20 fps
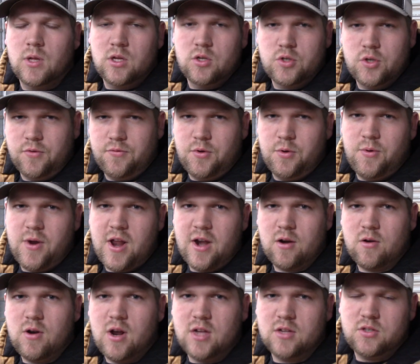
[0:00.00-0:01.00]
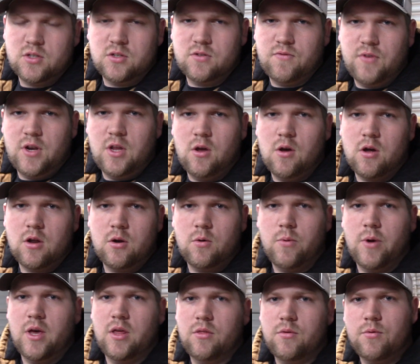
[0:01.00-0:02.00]
So if you ran across this video on your
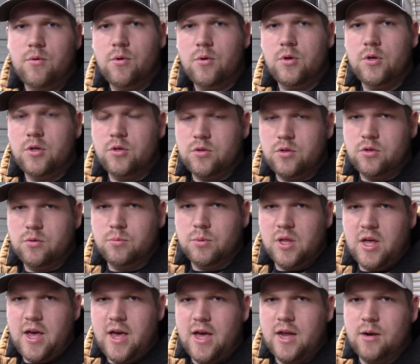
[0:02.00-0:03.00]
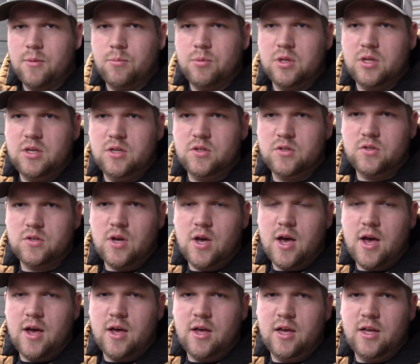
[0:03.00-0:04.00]
way through YouTube land, please
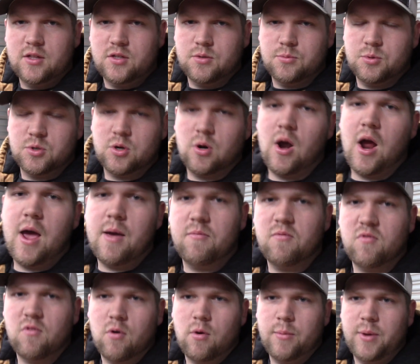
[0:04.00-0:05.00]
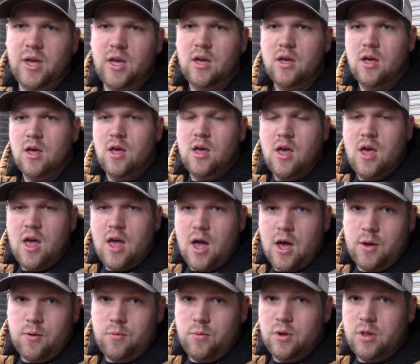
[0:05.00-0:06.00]
hit subscribe for me.
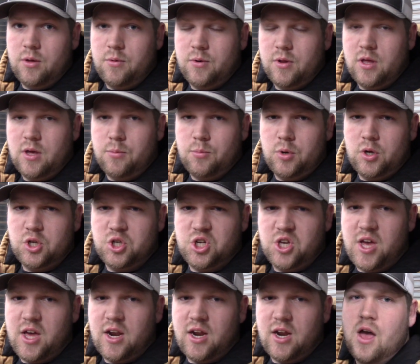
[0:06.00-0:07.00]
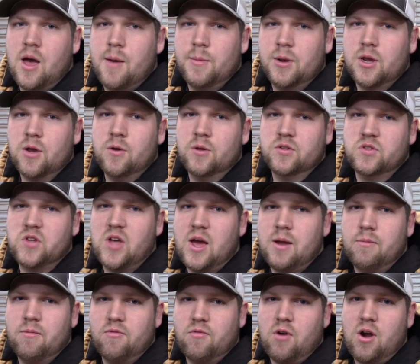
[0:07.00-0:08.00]
I'd really, really appreciate I'm gonna go inside
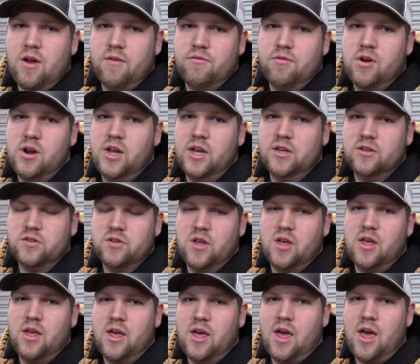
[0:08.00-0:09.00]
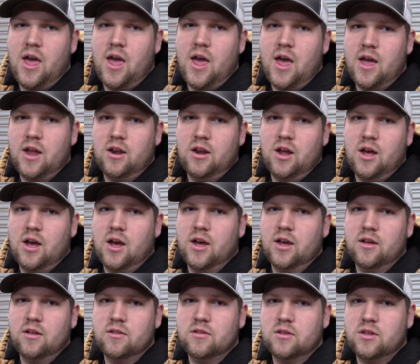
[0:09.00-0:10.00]
before I freeze and
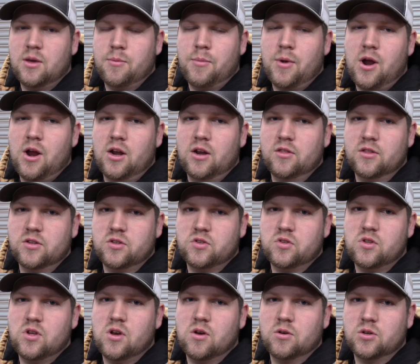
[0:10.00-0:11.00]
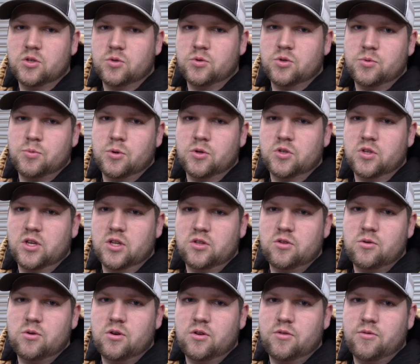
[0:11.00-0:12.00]
get buried in the snow because we're supposed to get
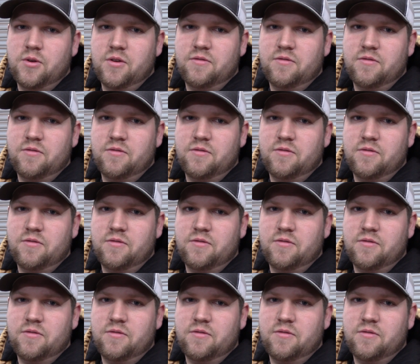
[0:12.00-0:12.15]
2 or 3